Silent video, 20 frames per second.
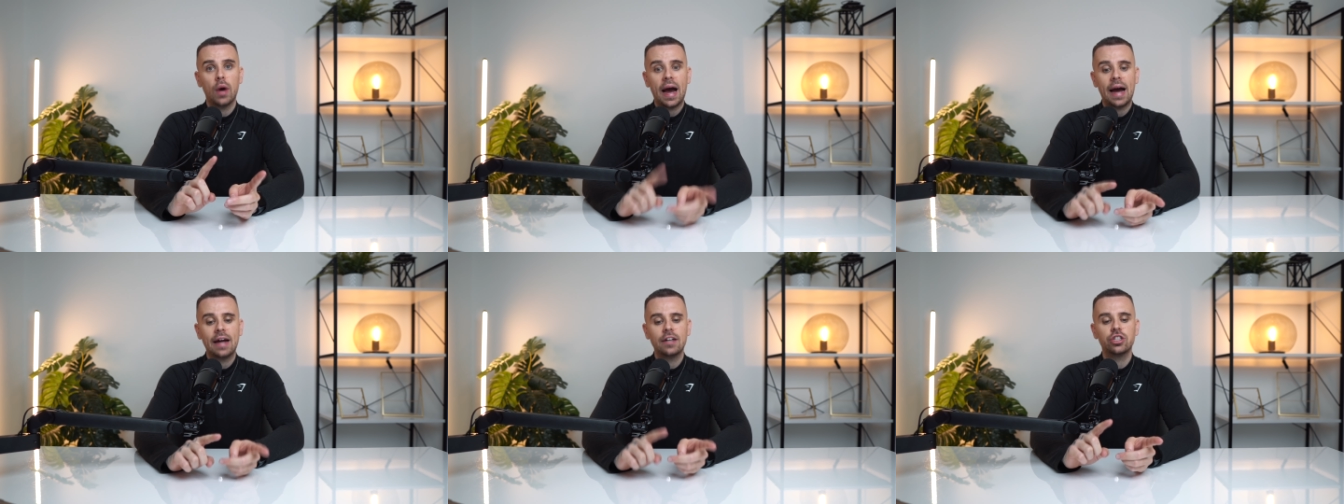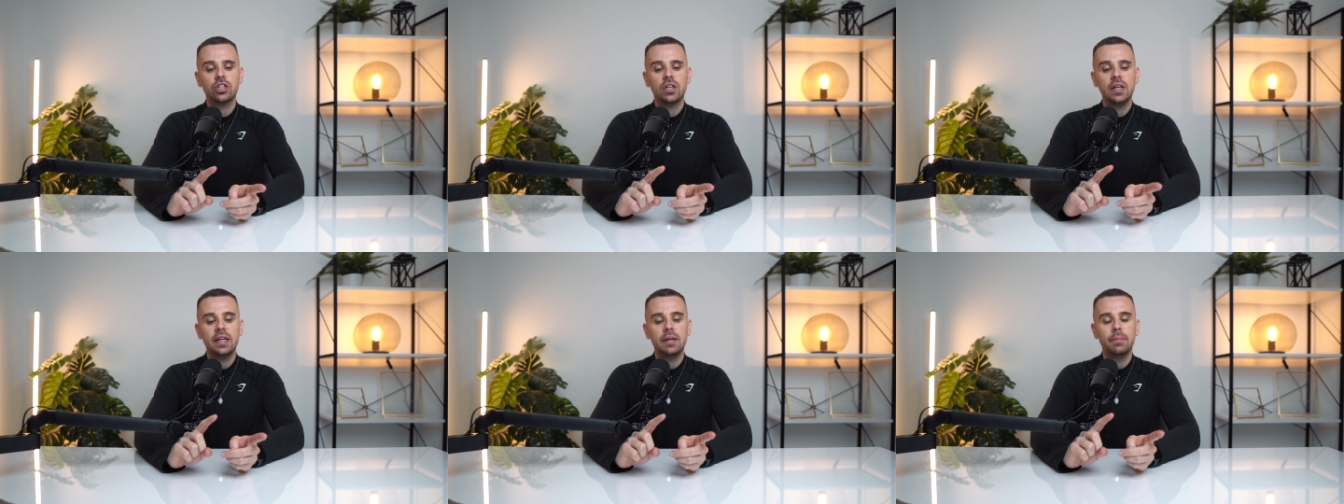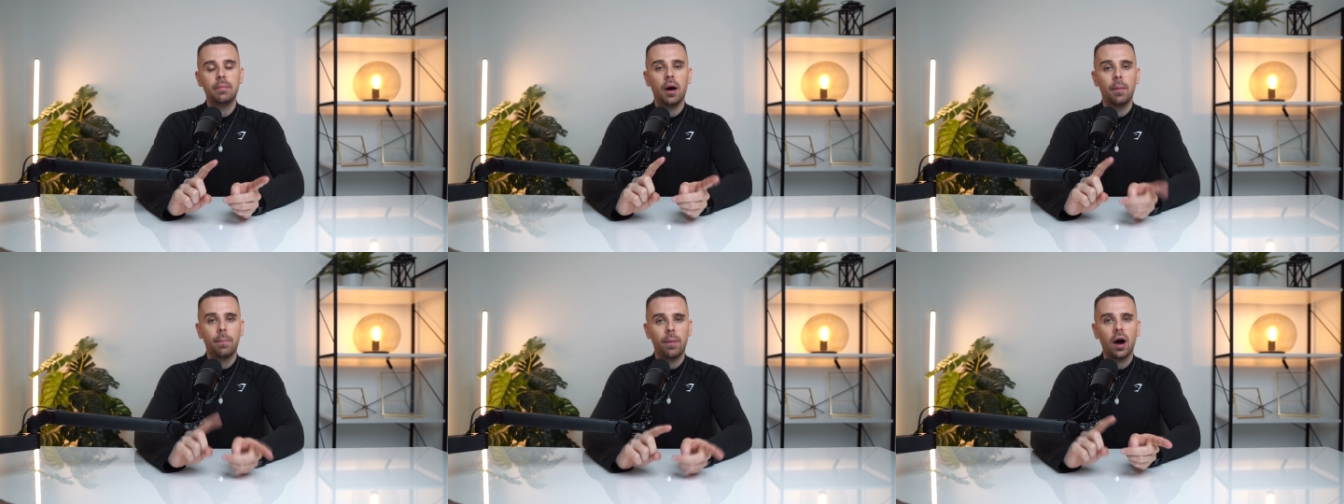
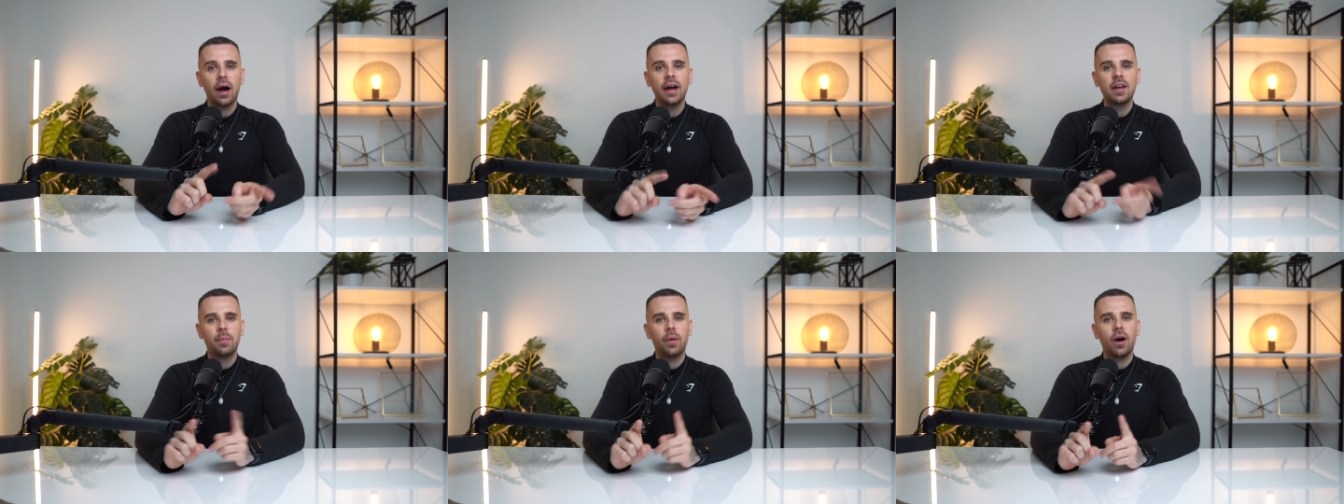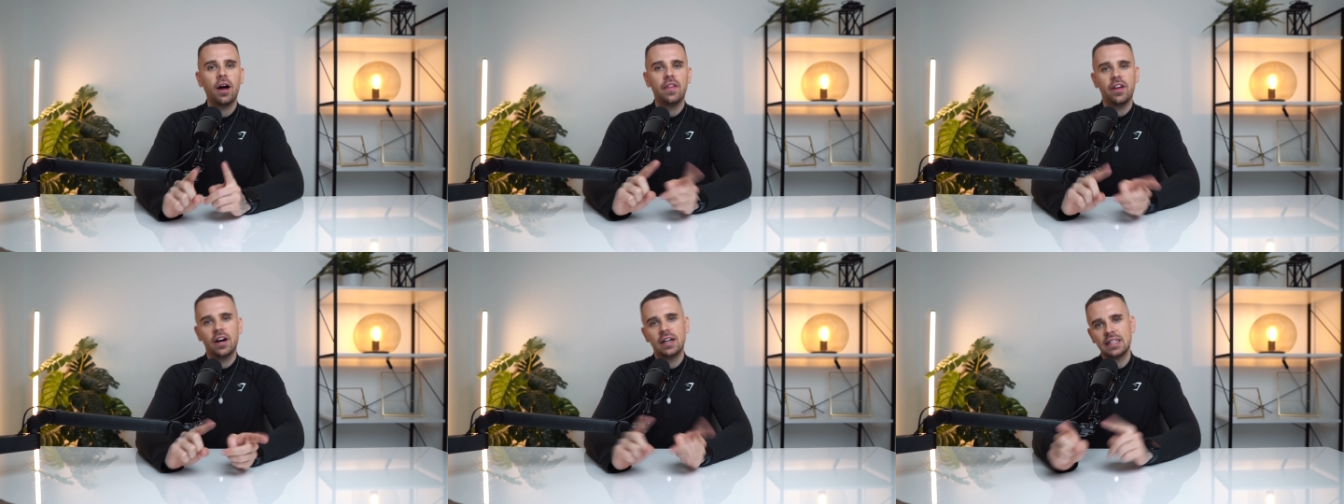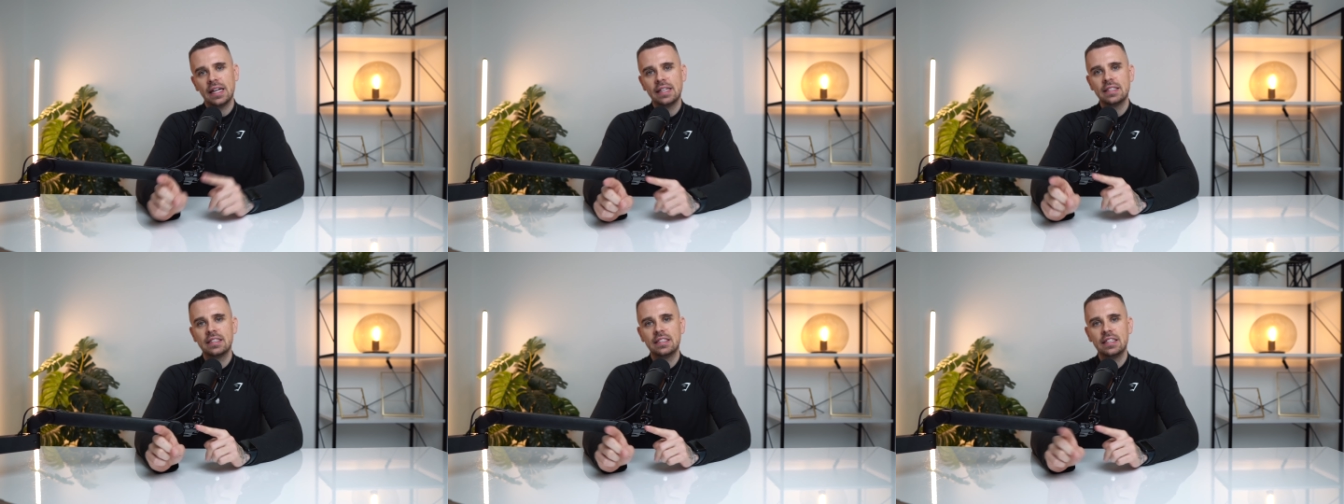actually abide by the
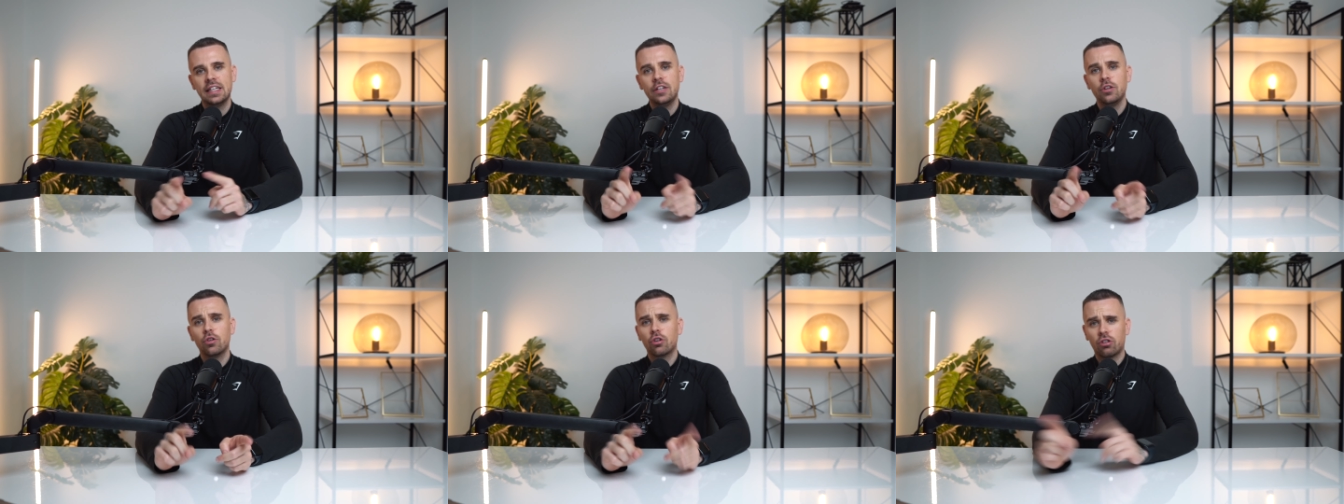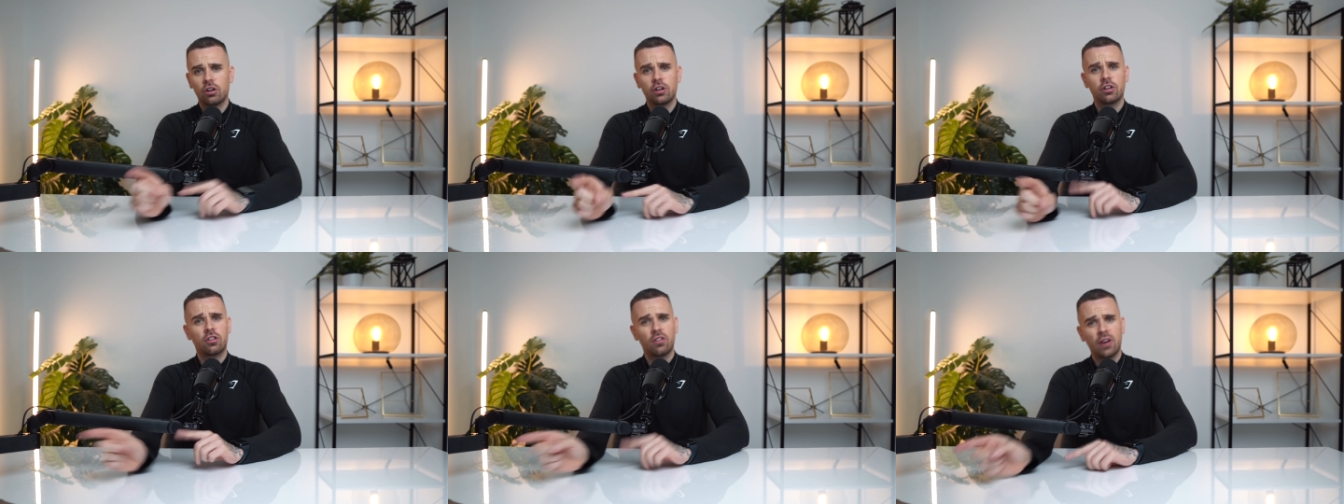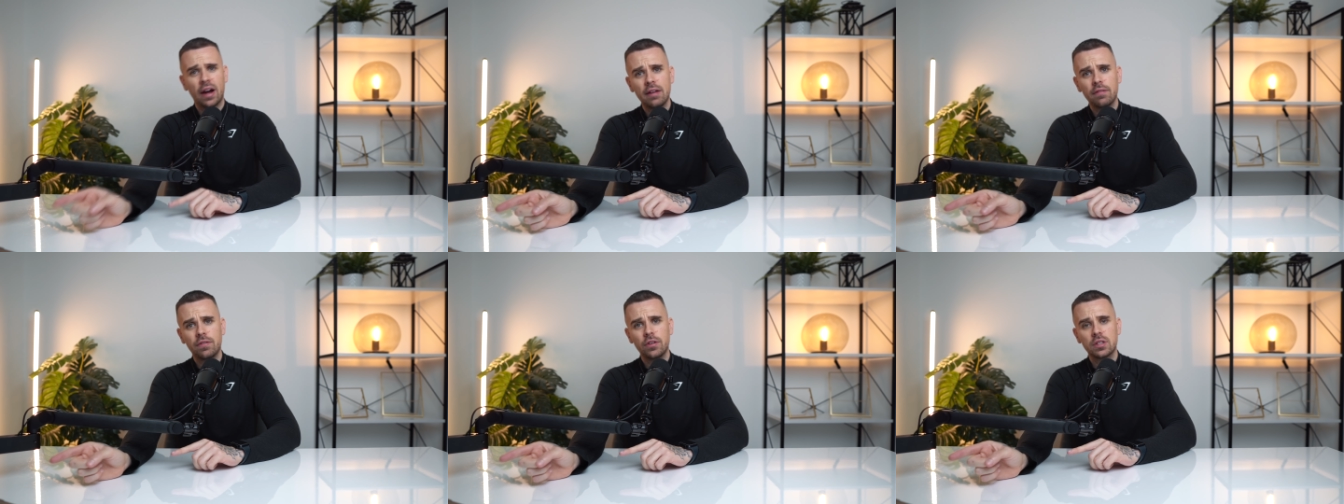identity you're trying to
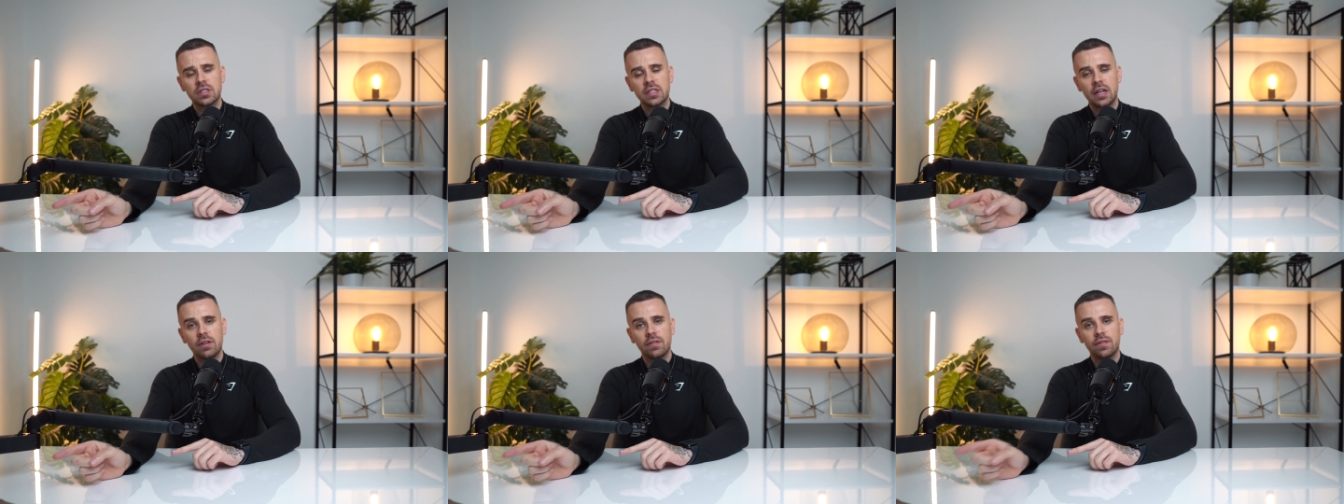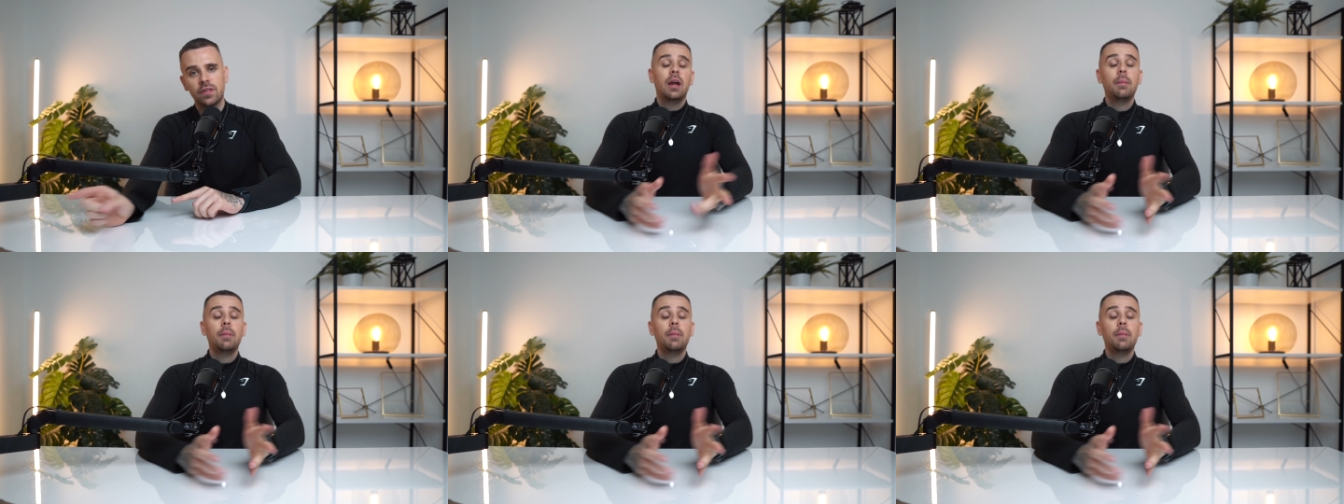create for yourself.